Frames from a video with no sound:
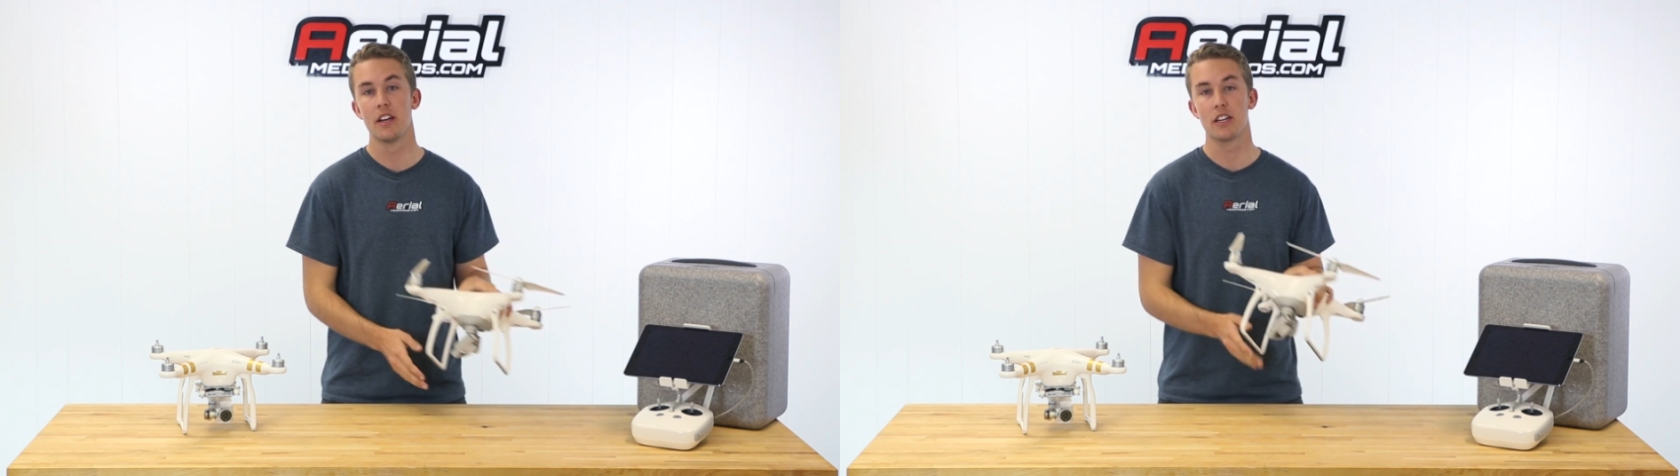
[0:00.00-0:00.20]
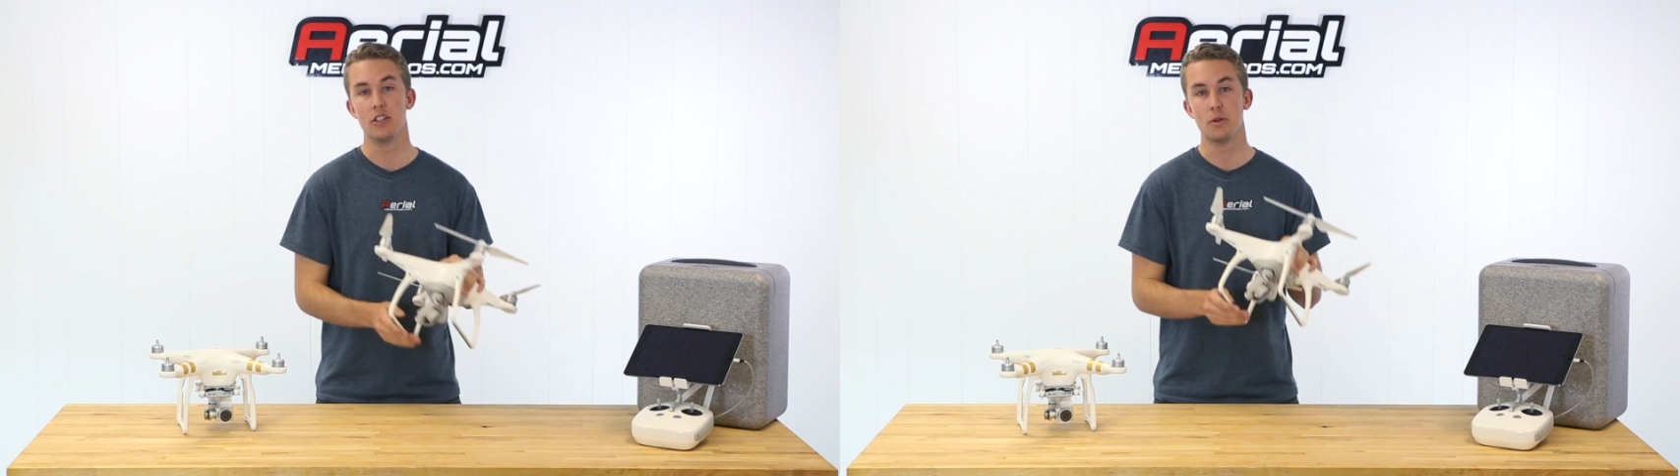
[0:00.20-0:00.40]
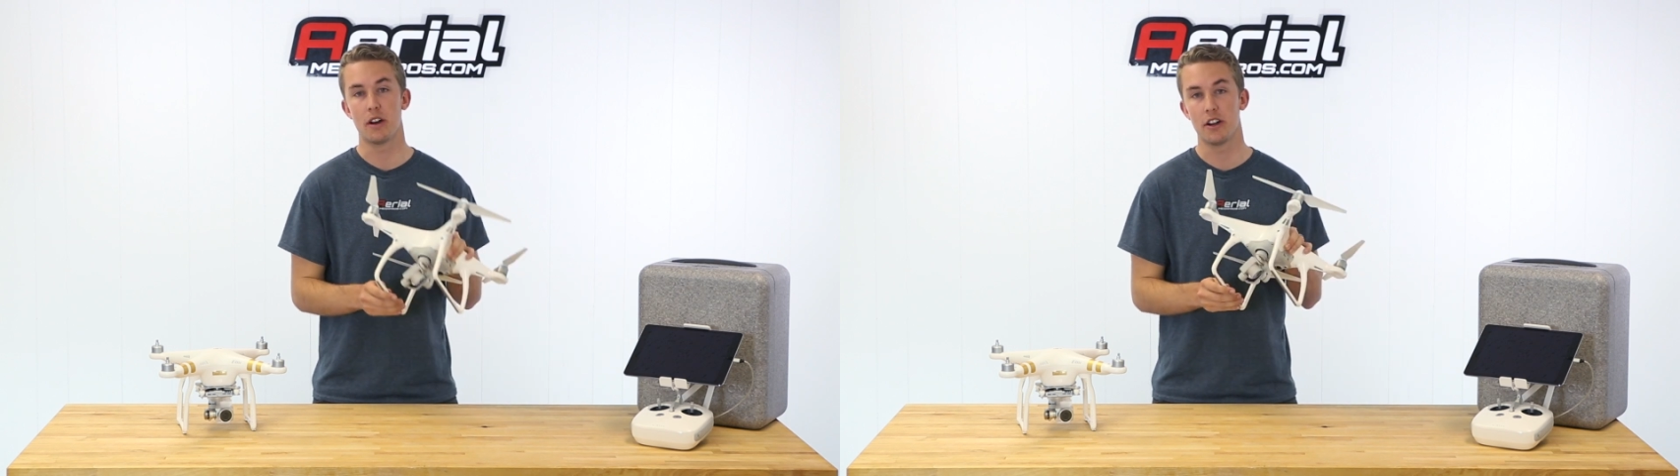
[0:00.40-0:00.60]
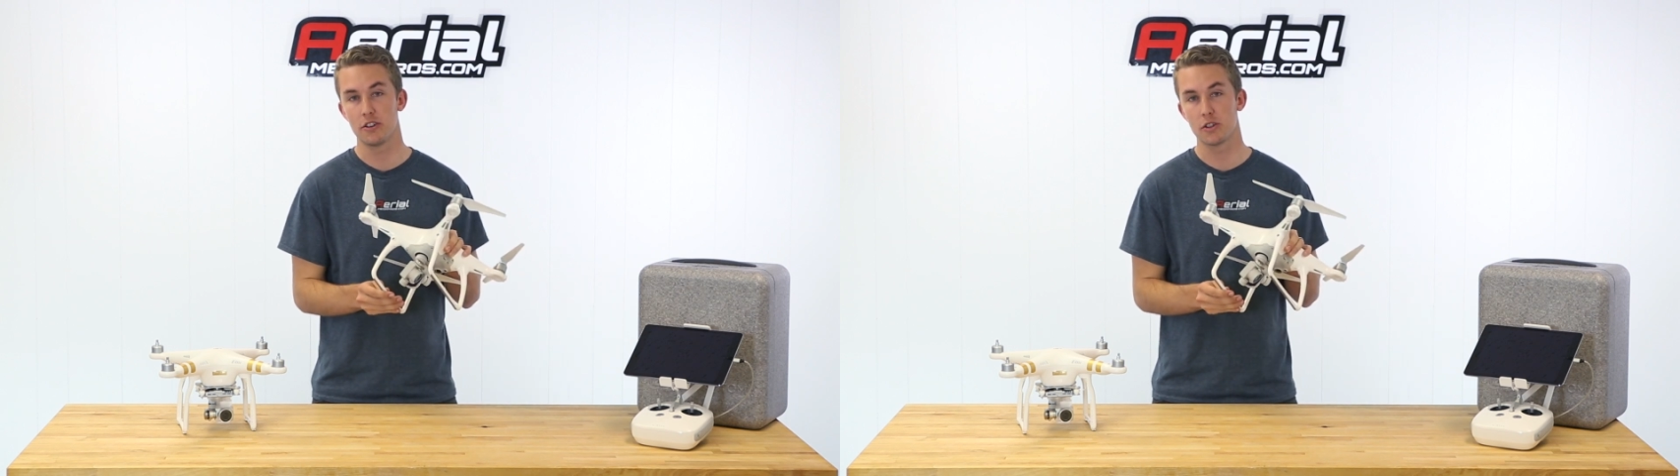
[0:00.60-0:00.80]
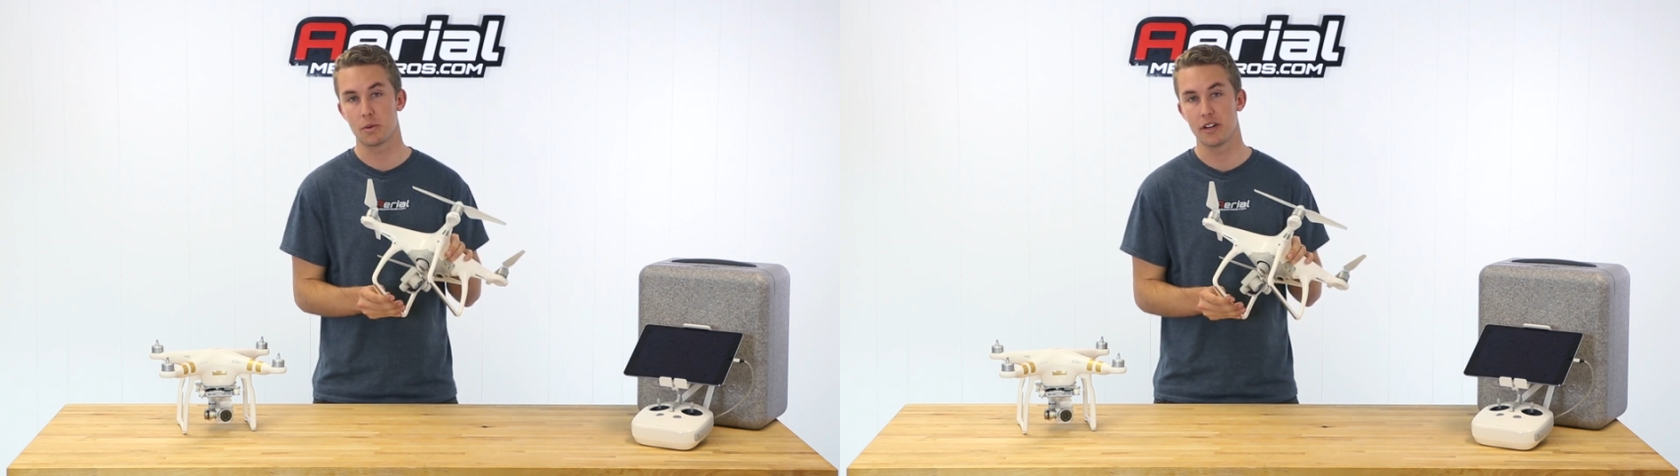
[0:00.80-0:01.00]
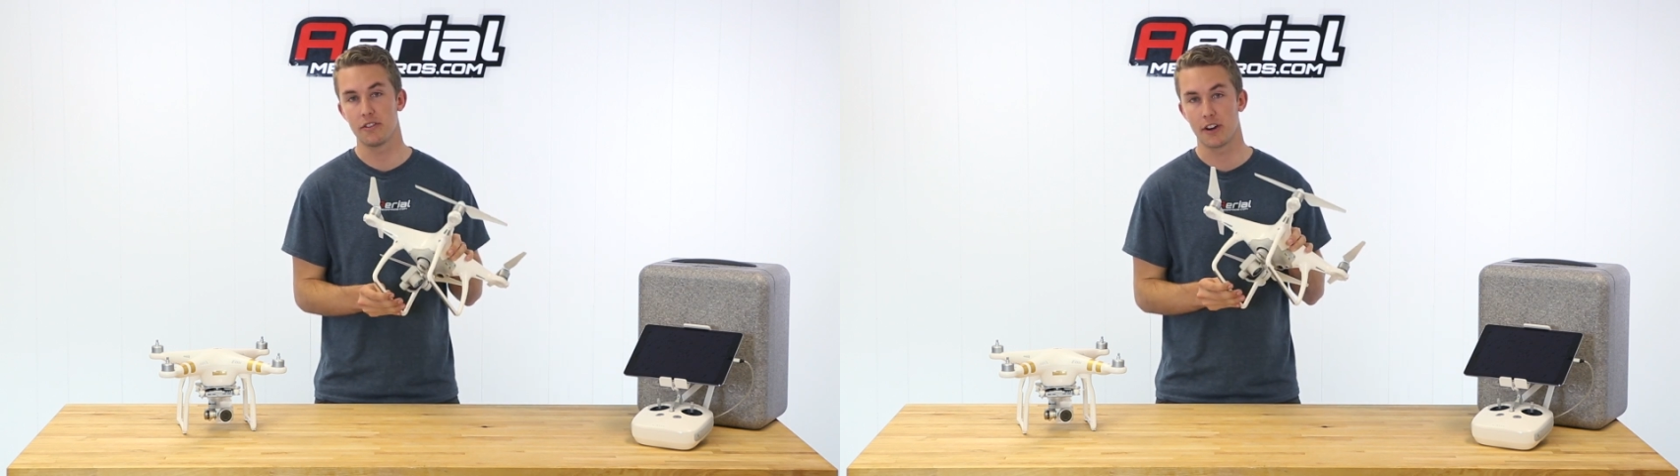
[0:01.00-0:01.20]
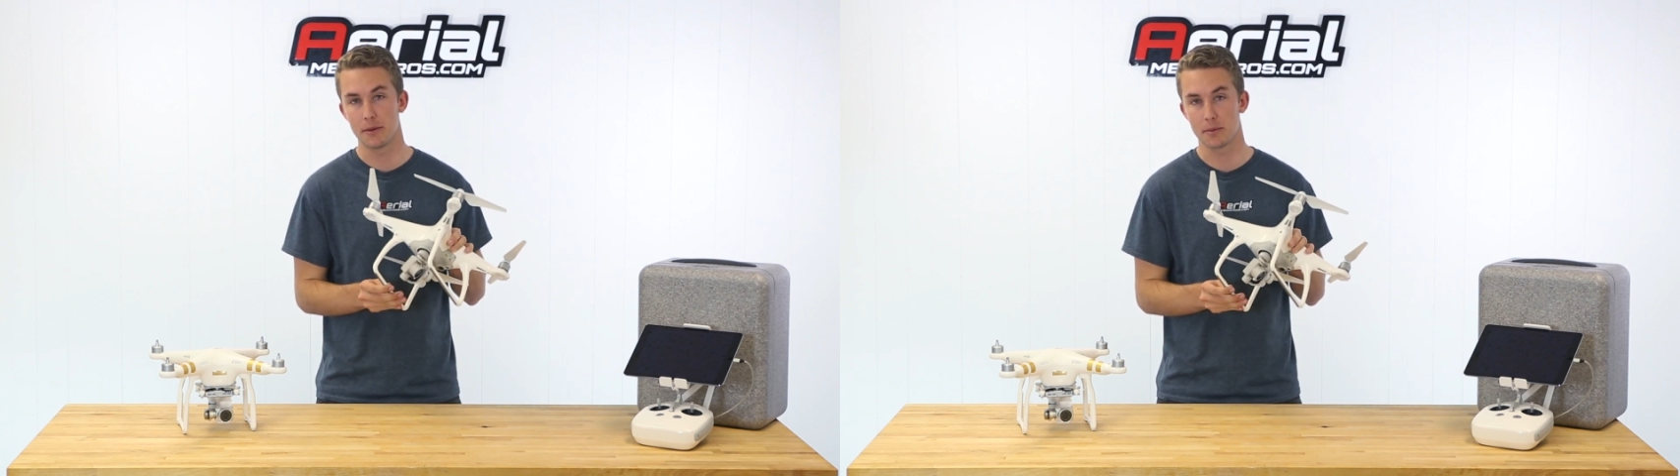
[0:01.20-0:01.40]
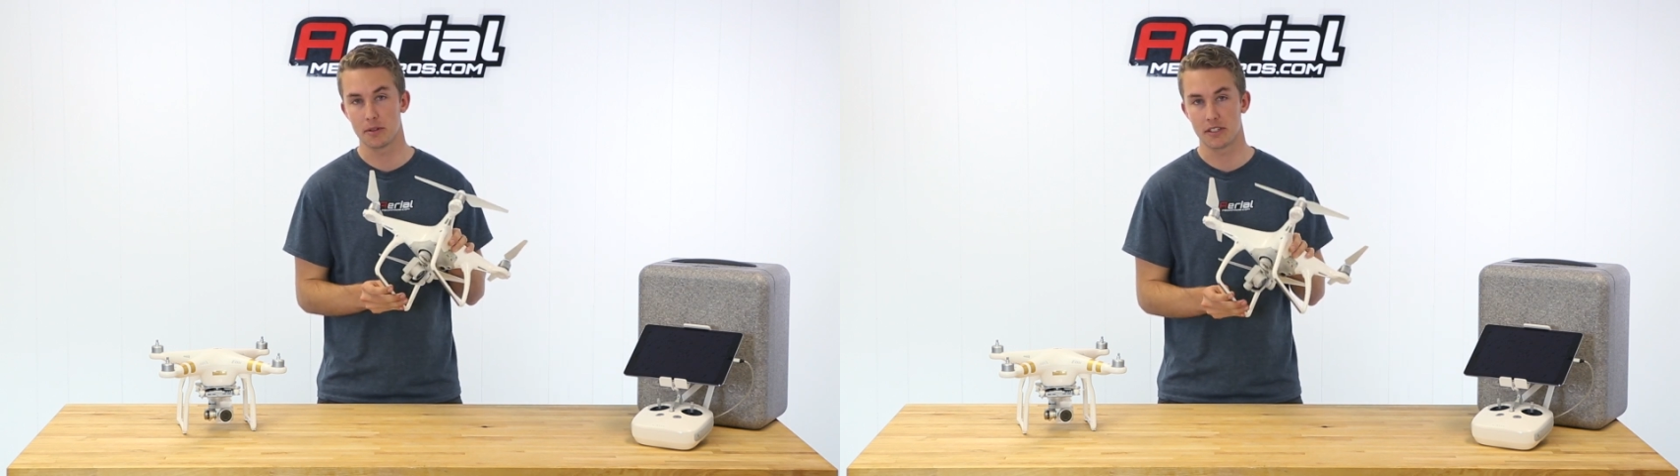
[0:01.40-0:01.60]
can do 120
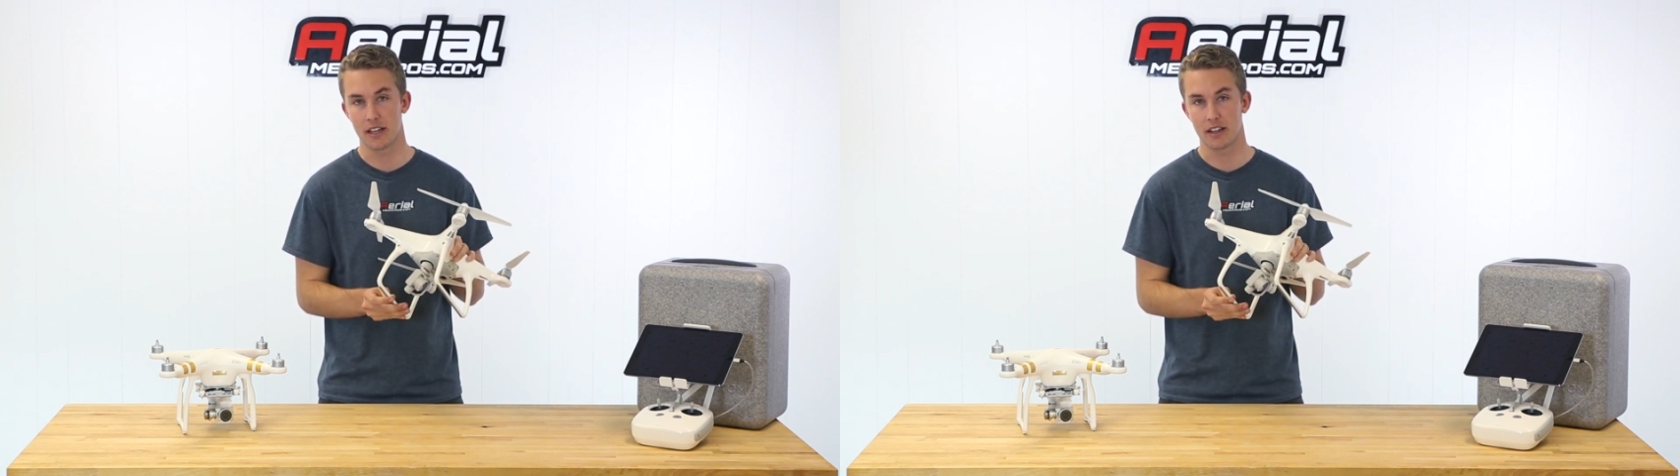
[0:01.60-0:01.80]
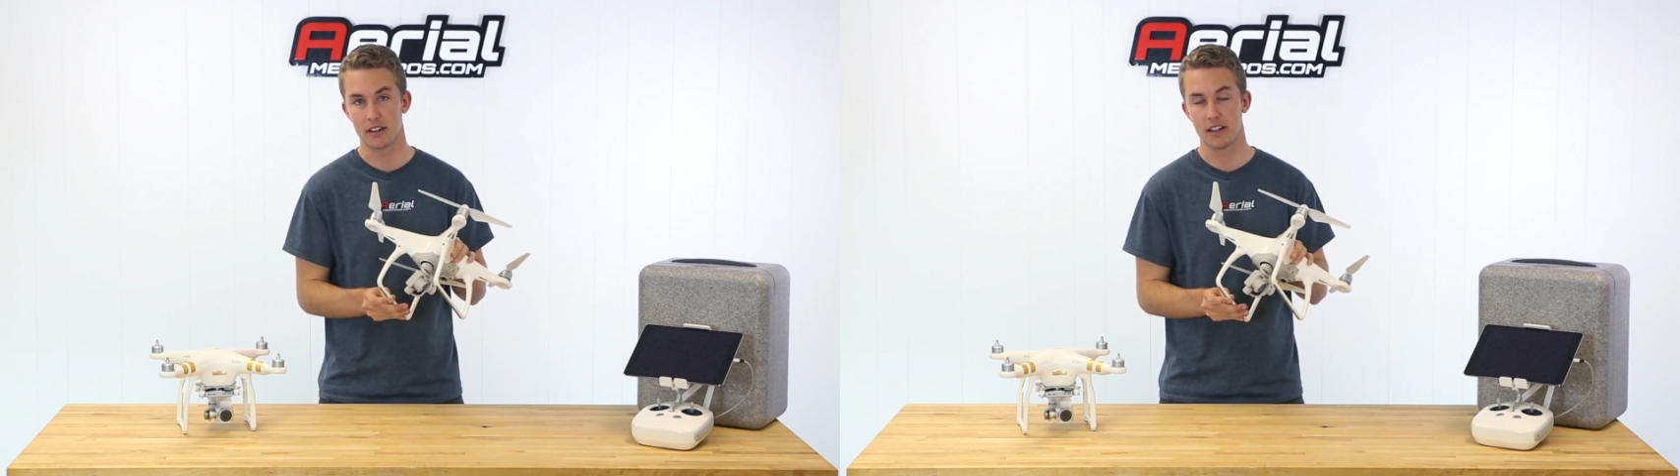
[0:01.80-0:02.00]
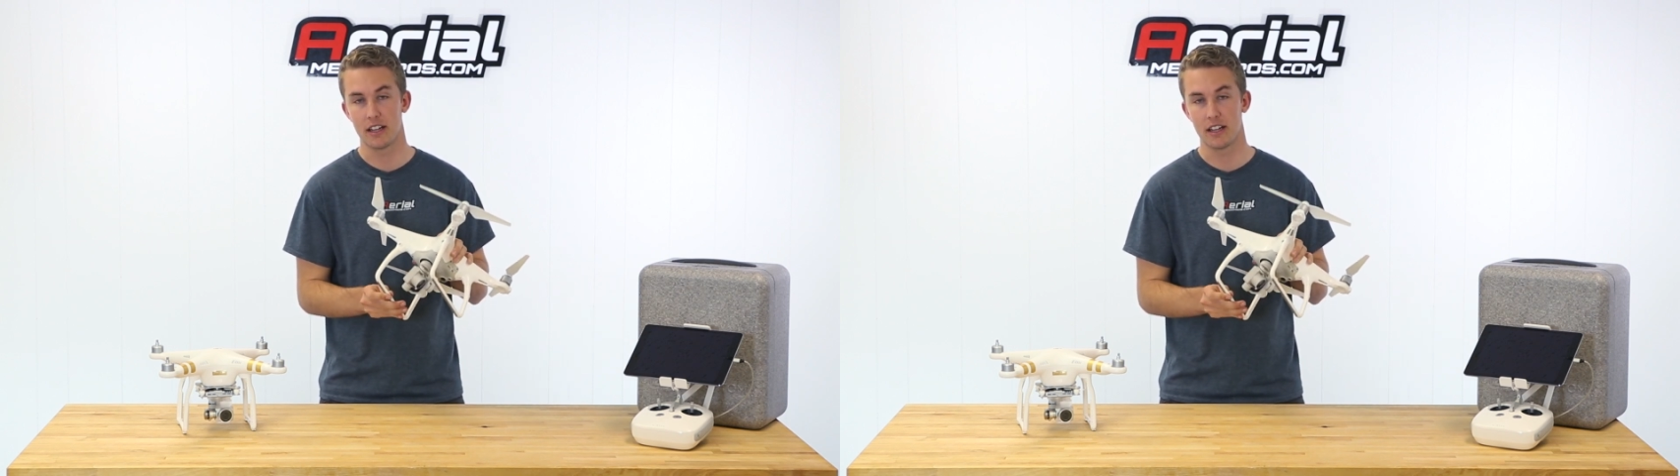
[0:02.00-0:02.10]
frames per second